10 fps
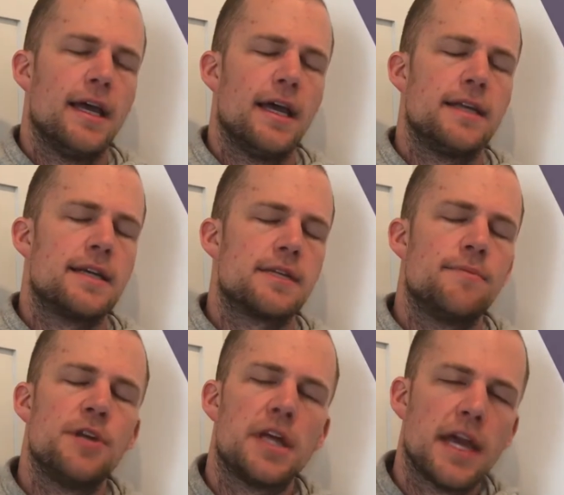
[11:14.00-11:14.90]
doesn't
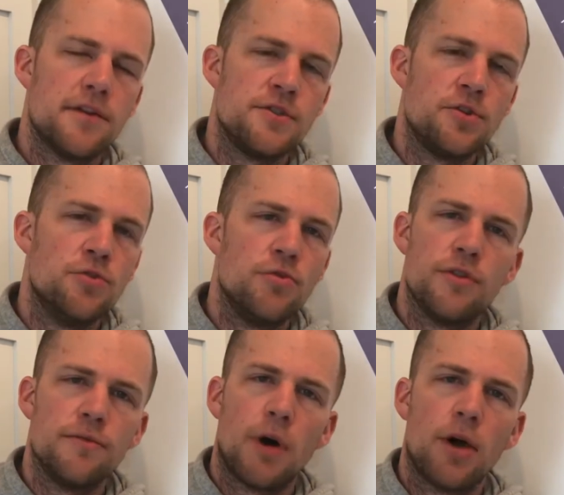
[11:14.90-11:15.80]
mean you can't do
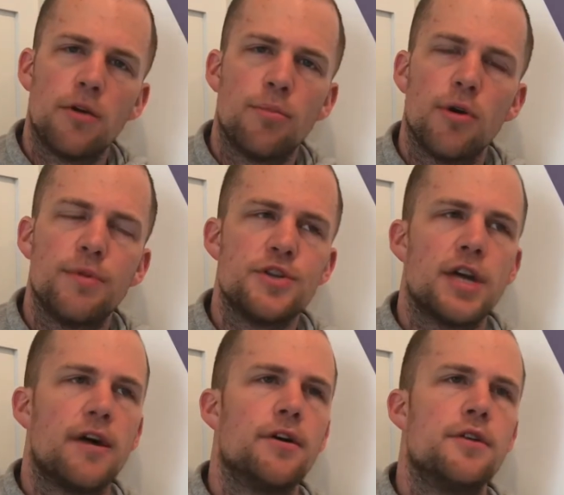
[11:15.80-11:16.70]
the 100 burpee
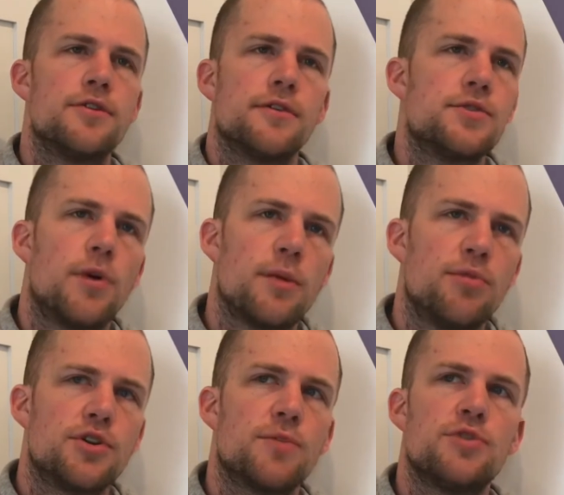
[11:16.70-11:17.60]
challenge or the 20
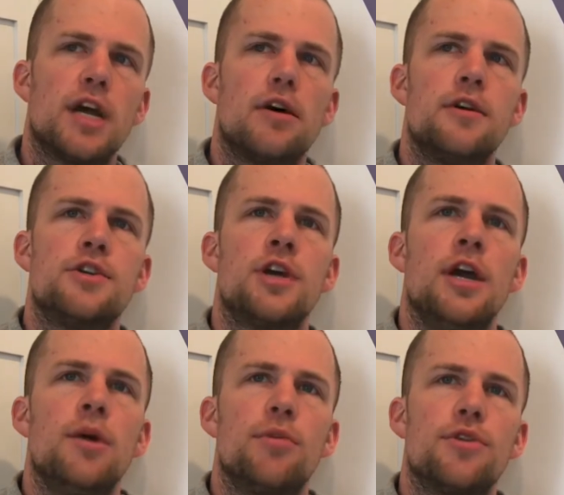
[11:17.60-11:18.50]
push-up challenge,
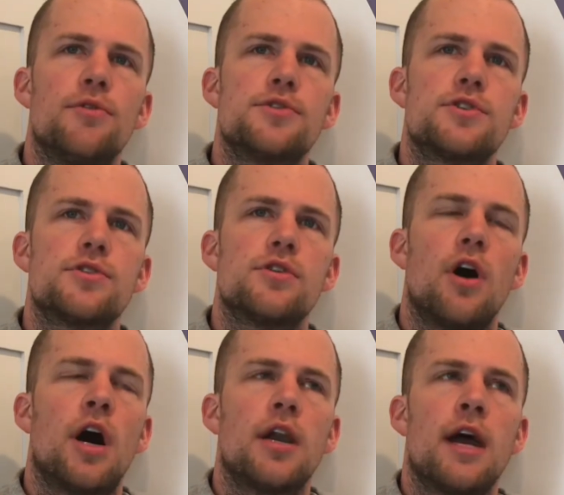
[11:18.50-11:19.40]
but those
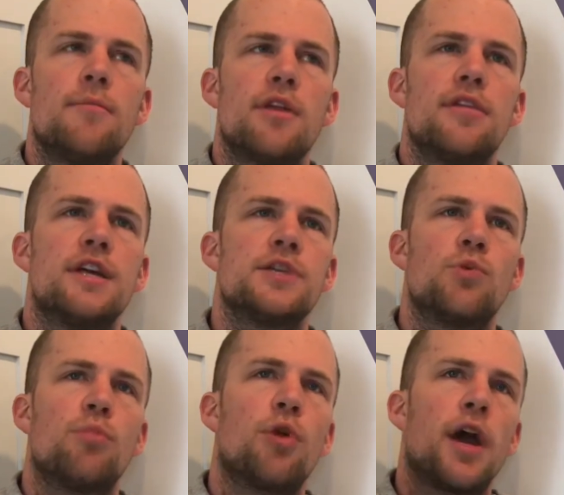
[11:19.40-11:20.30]
ought not be things we're
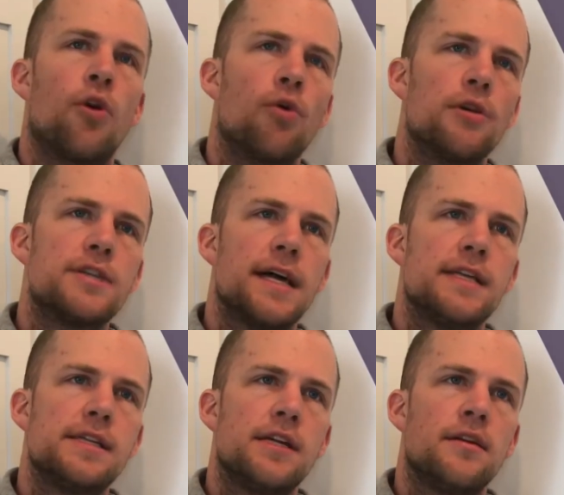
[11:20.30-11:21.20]

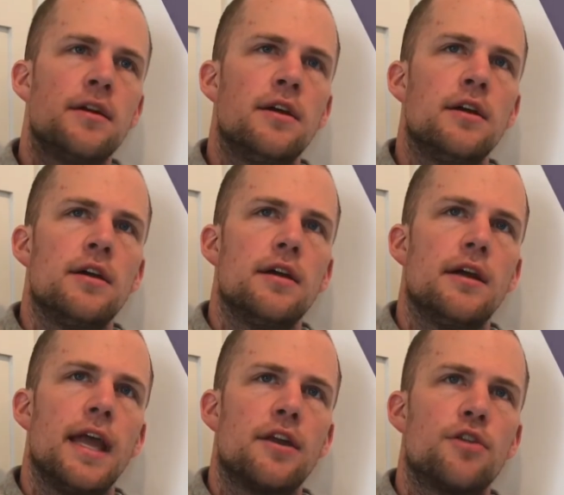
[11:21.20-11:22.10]
prioritizing
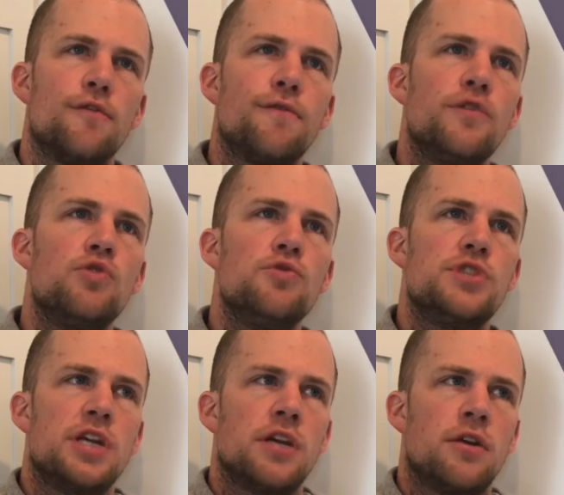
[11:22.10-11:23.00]
and
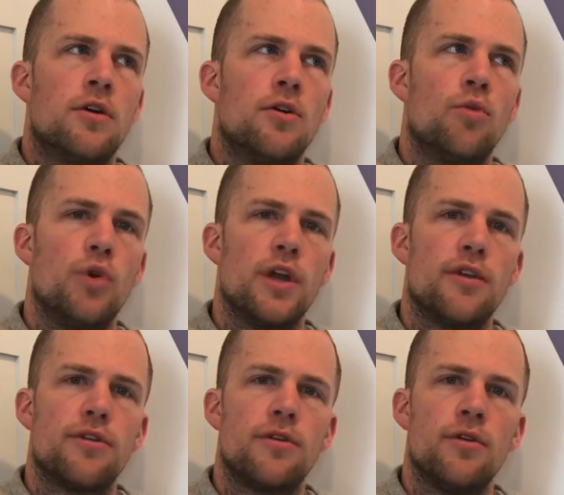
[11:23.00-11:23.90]
confusing with